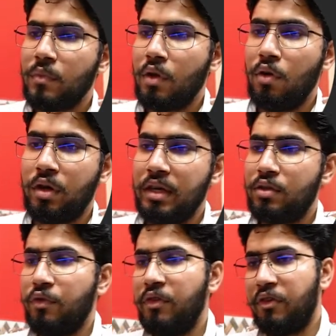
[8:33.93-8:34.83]
Okay,
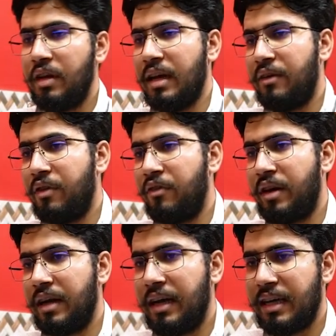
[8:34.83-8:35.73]
so we will have
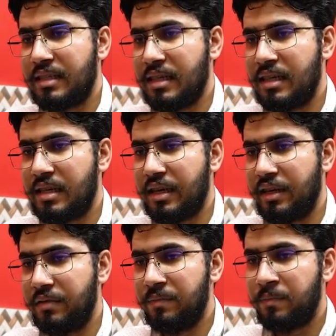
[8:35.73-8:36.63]
our x test
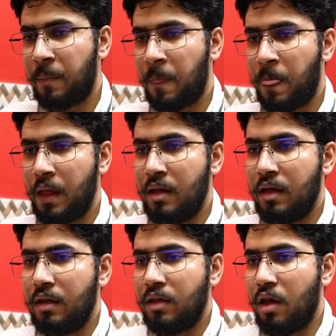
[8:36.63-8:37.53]
here.
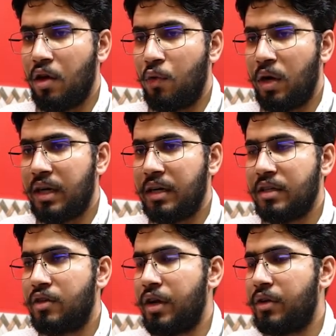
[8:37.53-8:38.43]
Now what it is
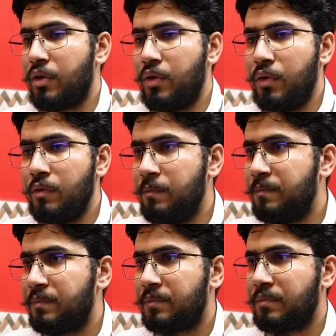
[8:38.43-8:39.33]
going to do,
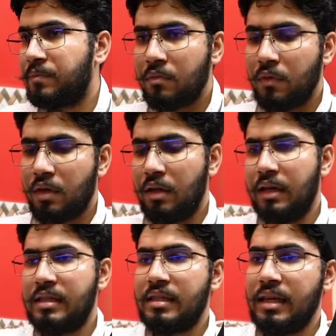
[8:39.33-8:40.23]

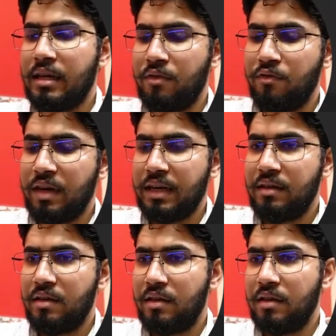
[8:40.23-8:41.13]
let's take y
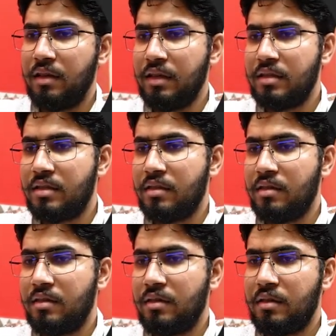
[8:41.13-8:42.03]
list
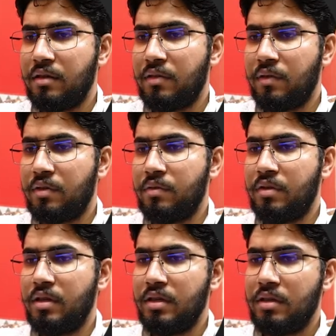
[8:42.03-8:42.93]
equal to
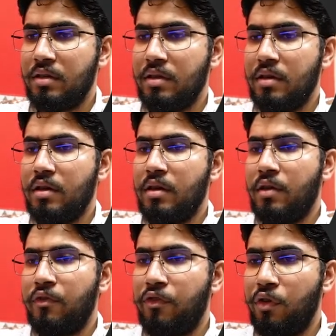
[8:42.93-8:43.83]
this
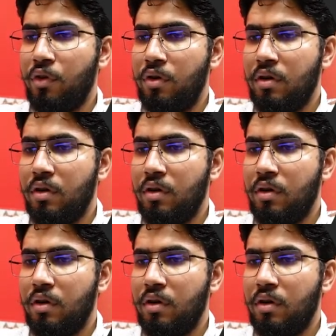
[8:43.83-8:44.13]
for